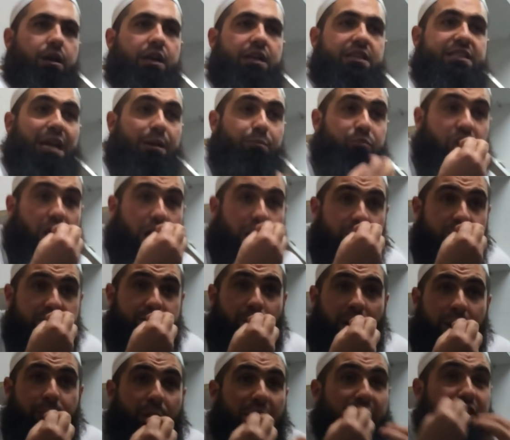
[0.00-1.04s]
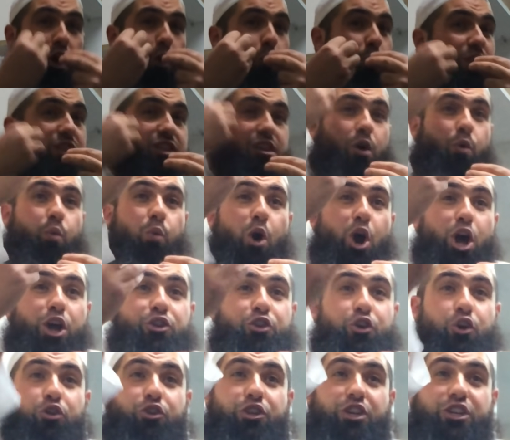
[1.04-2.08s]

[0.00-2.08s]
Sometimes, my brother, with a word you